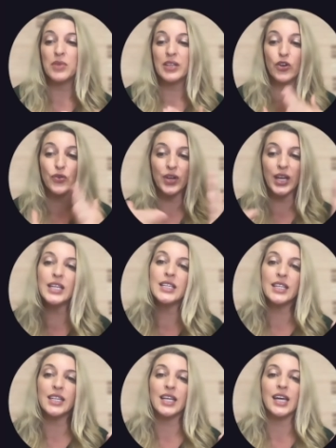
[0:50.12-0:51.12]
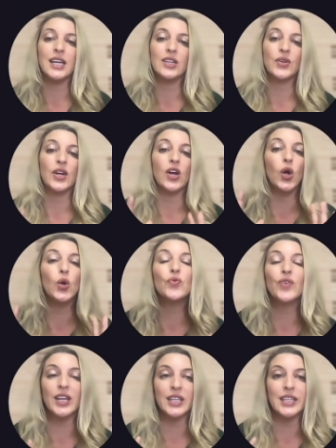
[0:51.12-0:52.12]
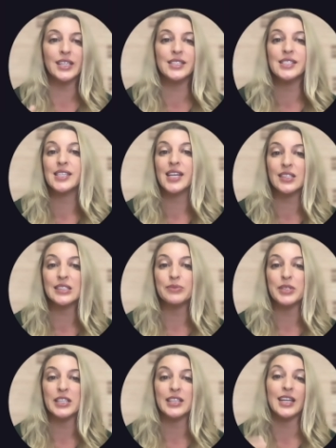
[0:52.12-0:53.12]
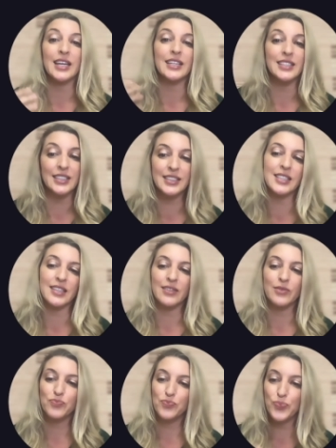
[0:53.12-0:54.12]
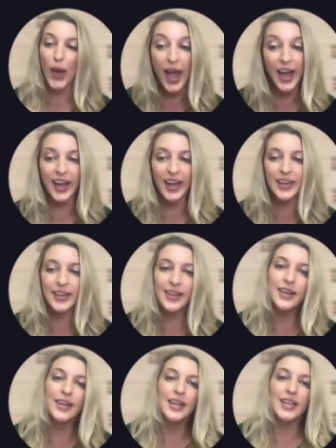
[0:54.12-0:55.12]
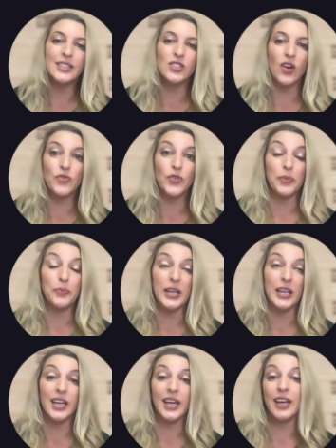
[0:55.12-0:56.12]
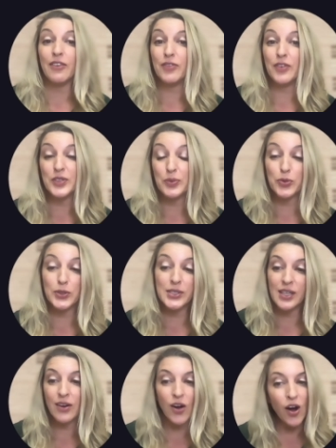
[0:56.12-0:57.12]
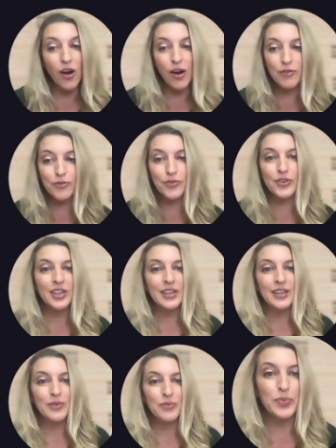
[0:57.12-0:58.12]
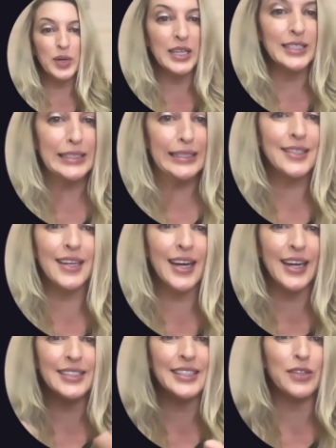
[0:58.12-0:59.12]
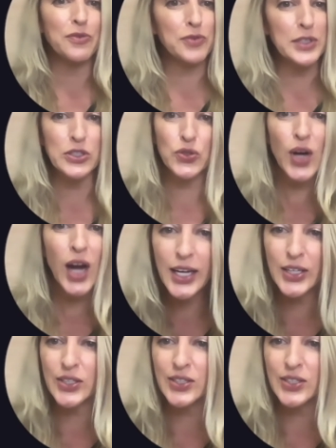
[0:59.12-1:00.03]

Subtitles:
creating the account, already it's telling me that I need to pay. It's offering me a 50% off, but I need a free trial.